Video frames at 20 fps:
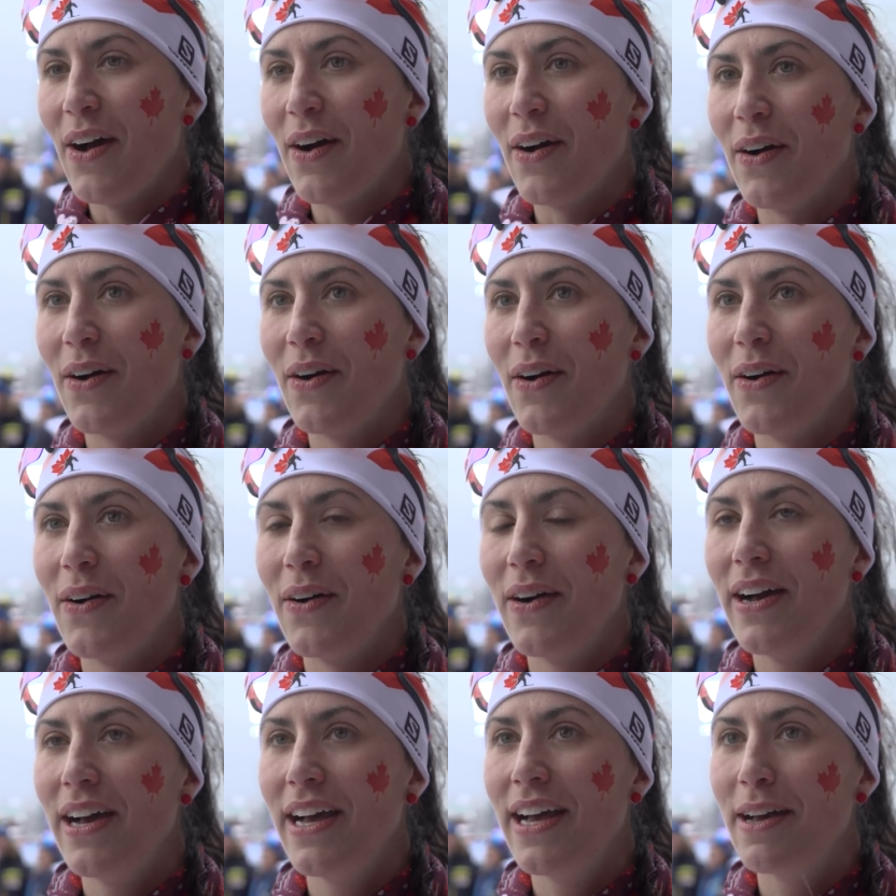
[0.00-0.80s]

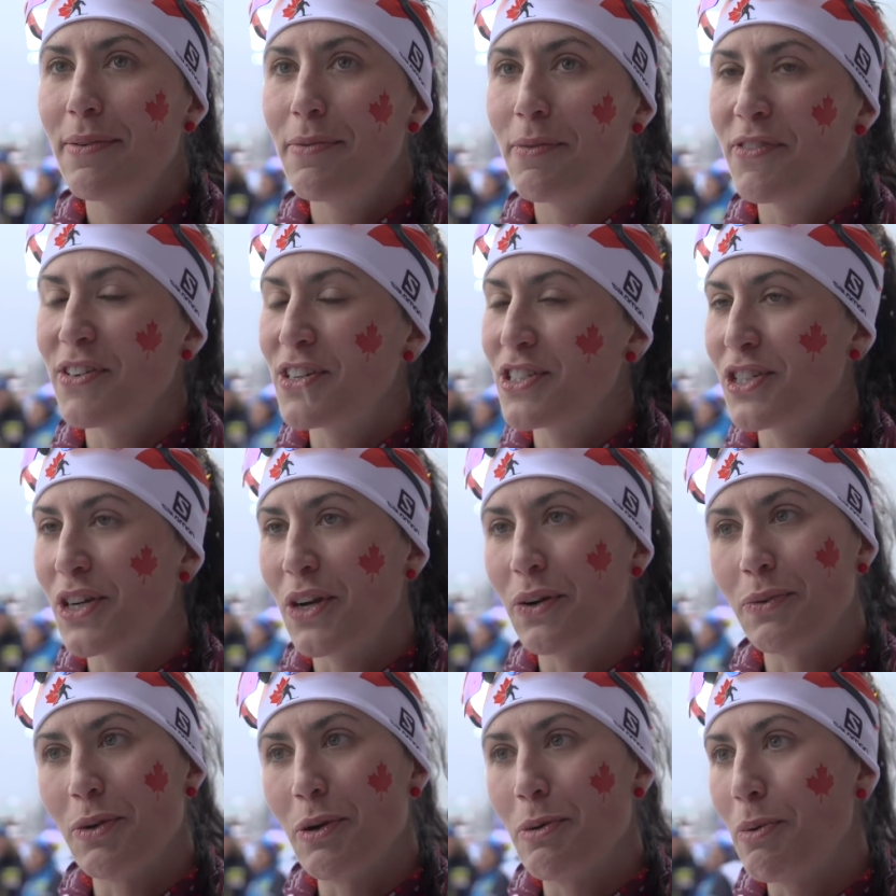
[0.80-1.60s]
Oh, for
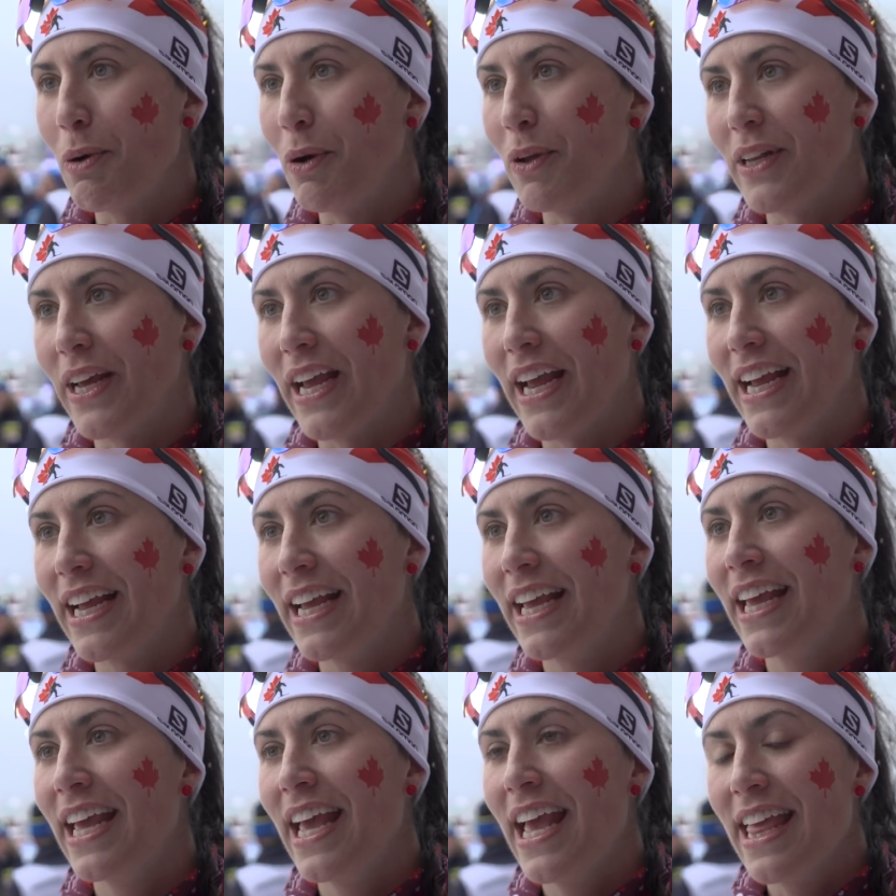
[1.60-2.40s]
sure, rope
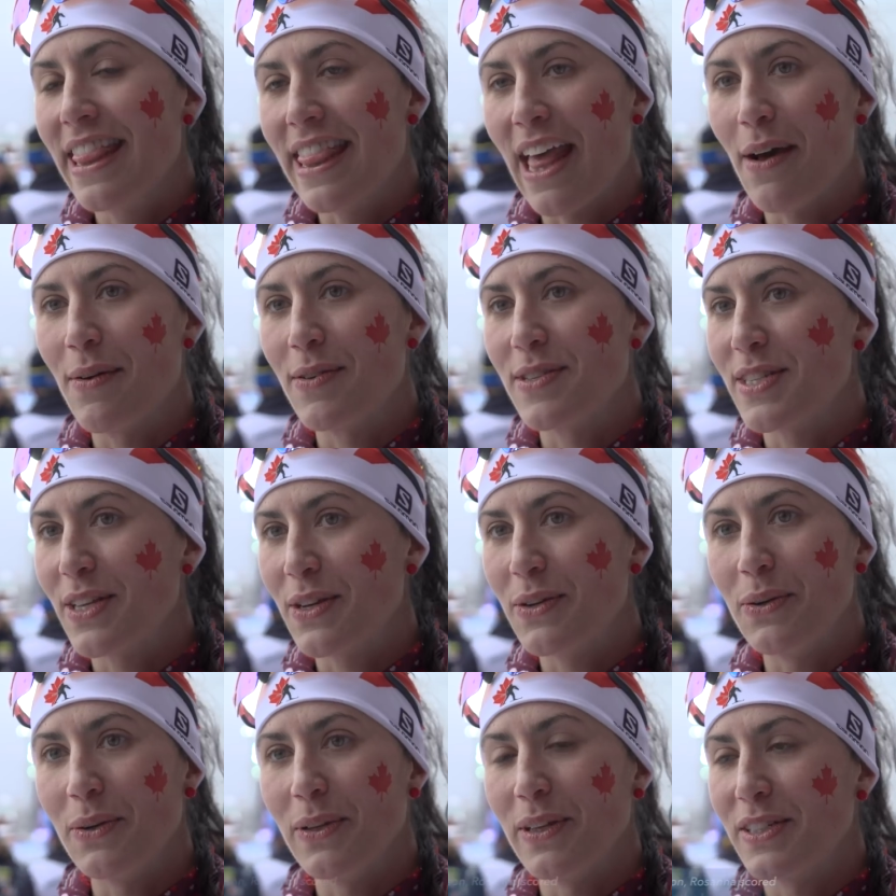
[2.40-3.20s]
holding. That was the
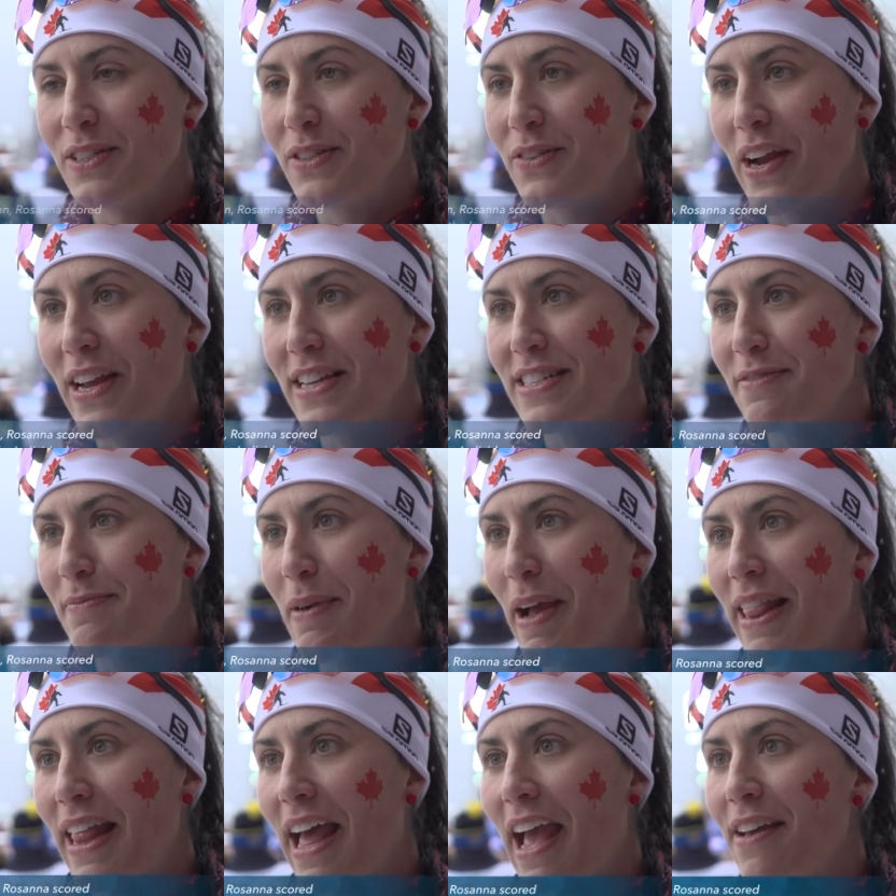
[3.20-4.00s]
coolest race of
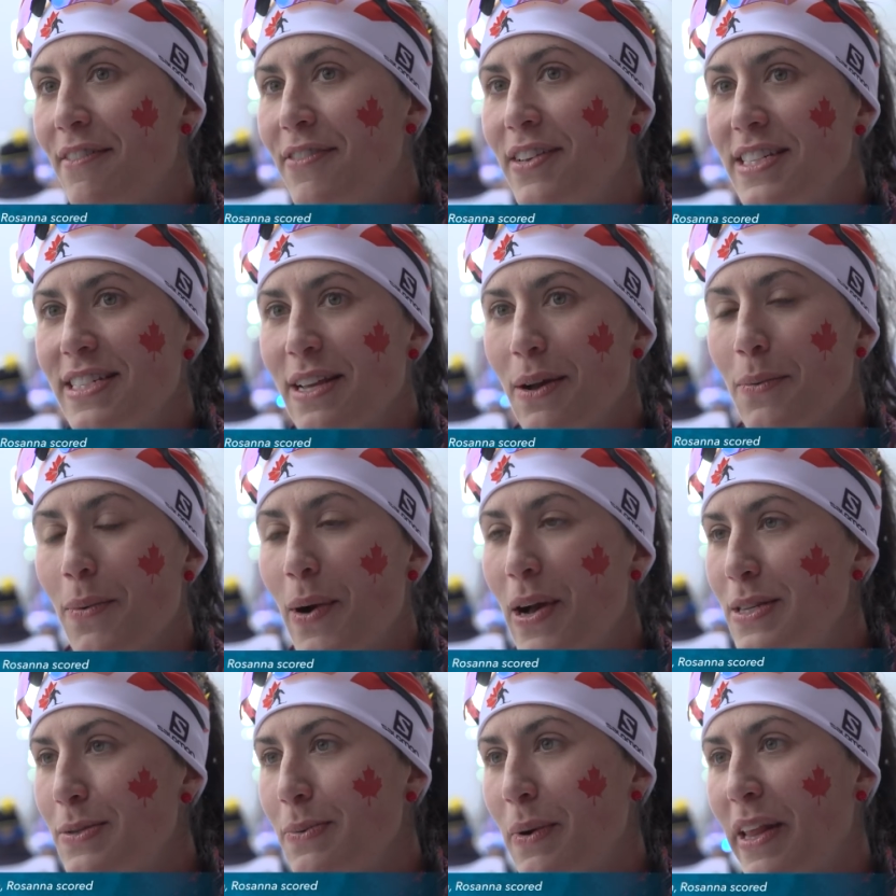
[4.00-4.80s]
my life because I
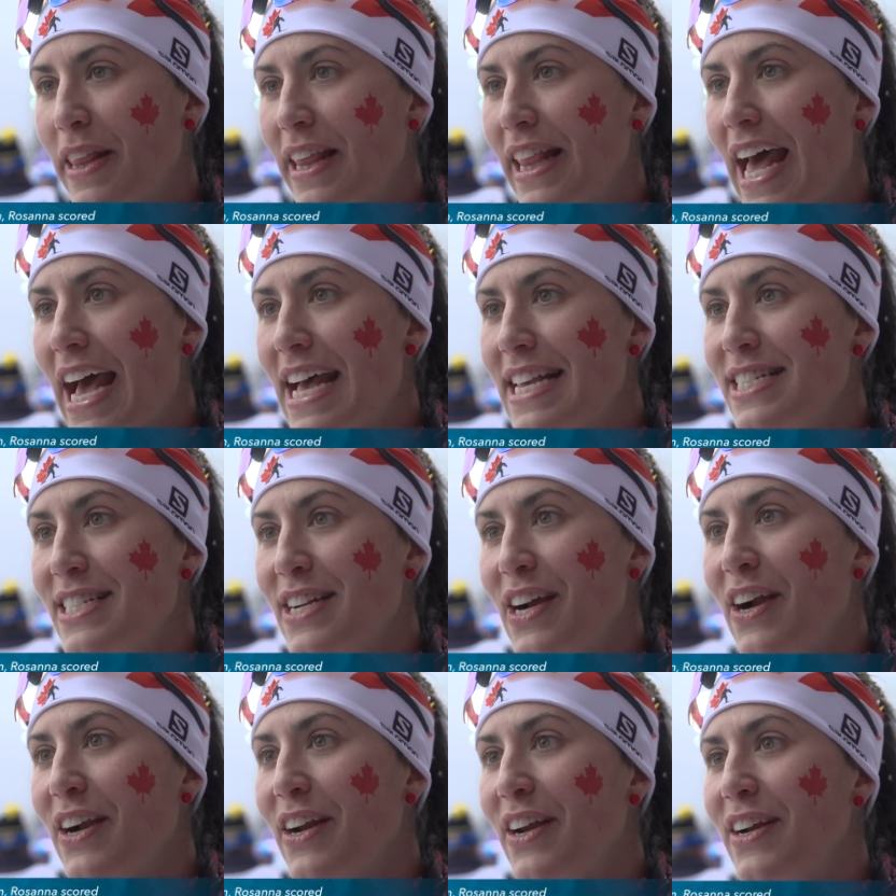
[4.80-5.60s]
was one of the last
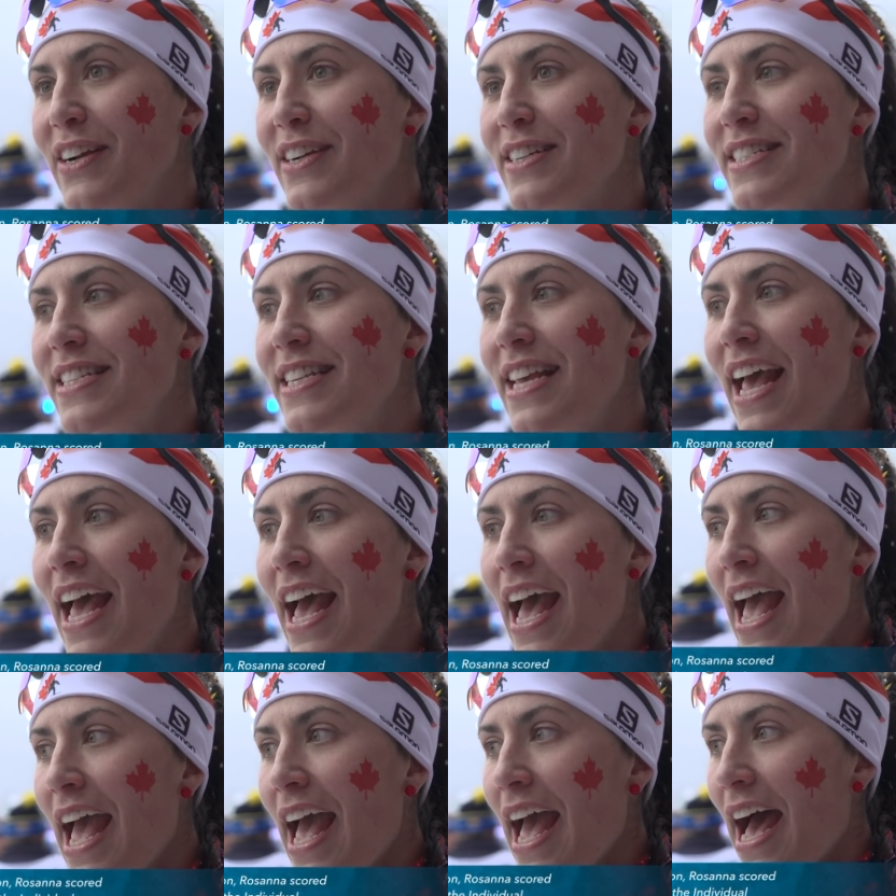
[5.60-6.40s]
starters.
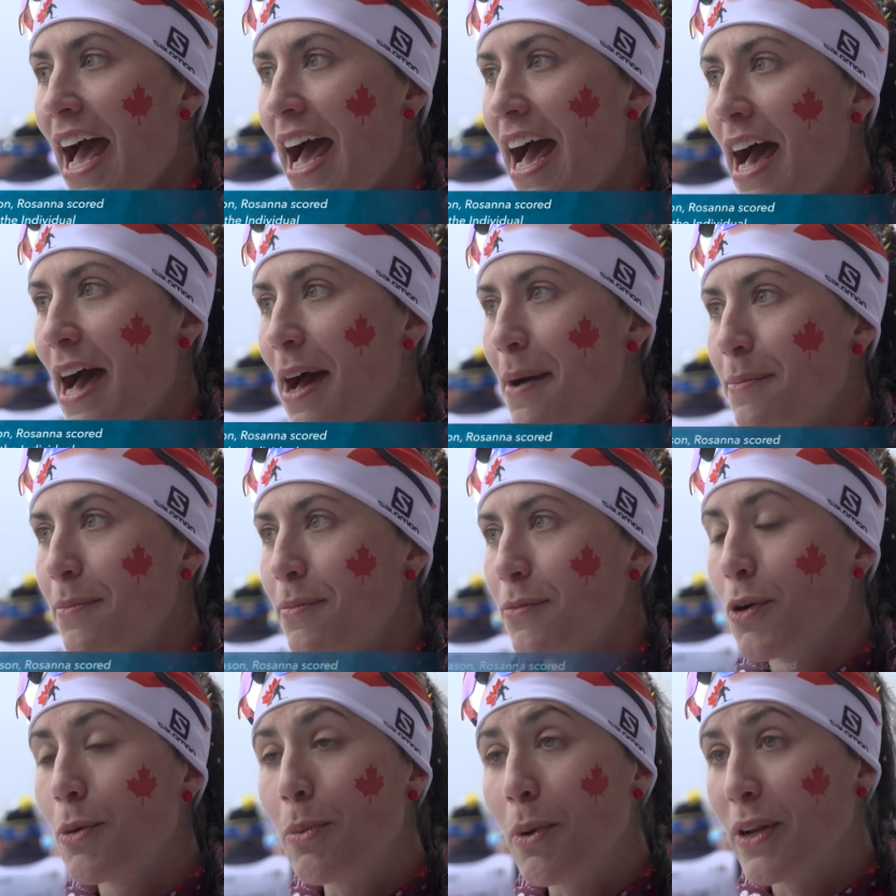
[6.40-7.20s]

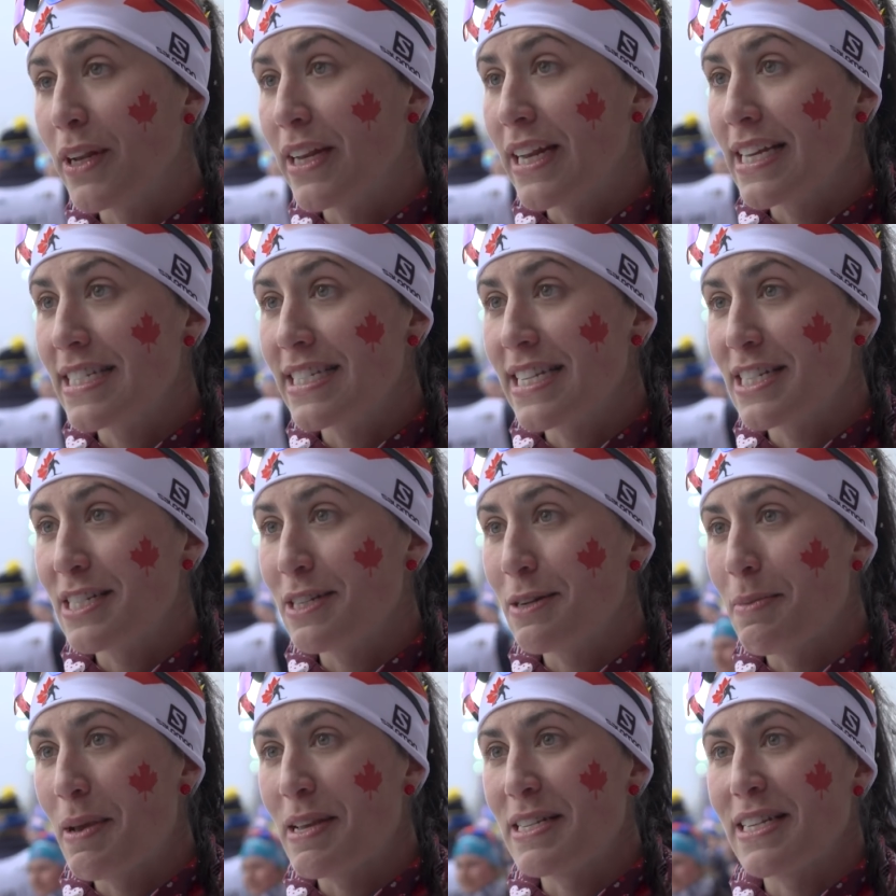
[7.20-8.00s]
Rope holding has such
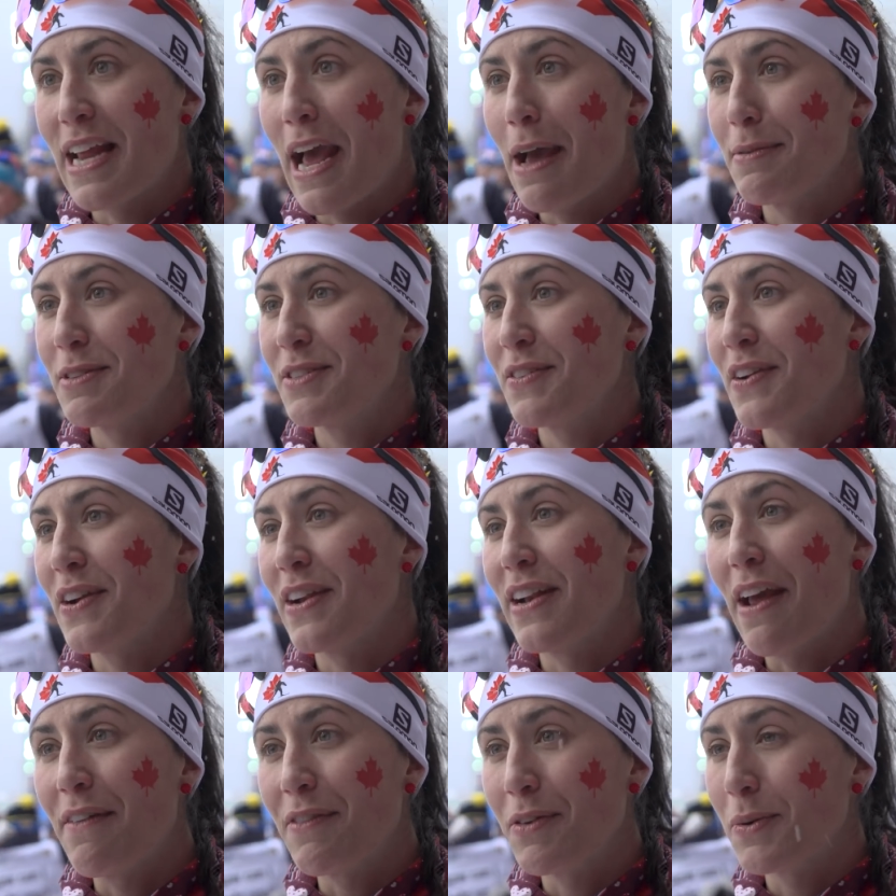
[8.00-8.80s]
an amazing atmosphere
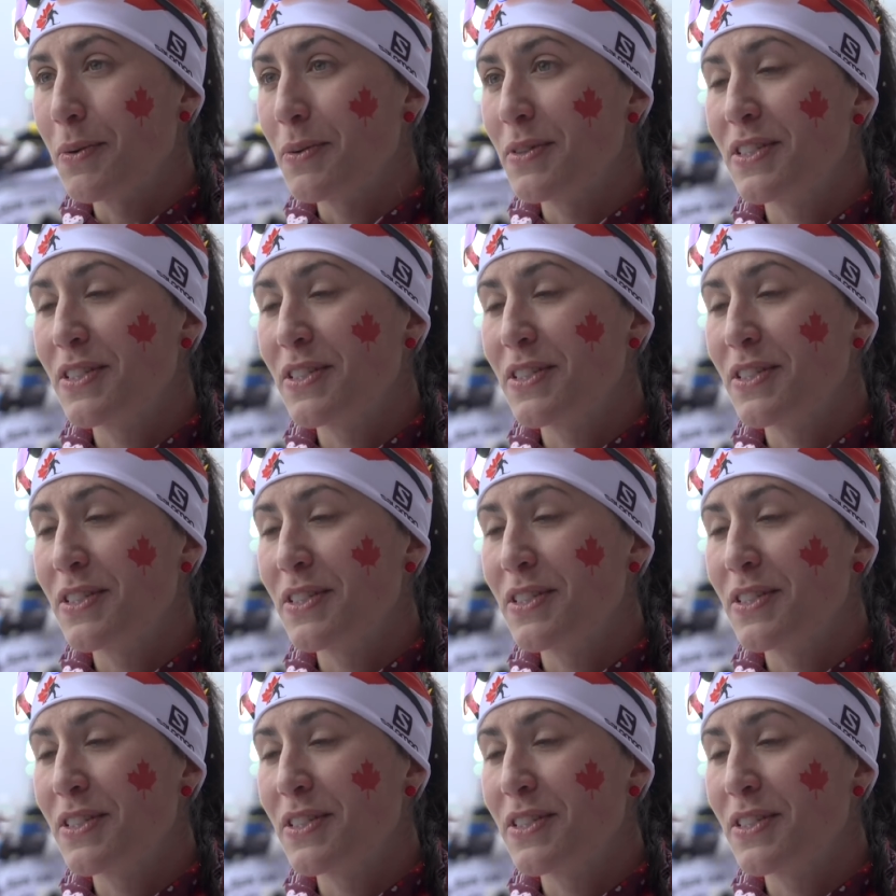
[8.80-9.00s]
and everyone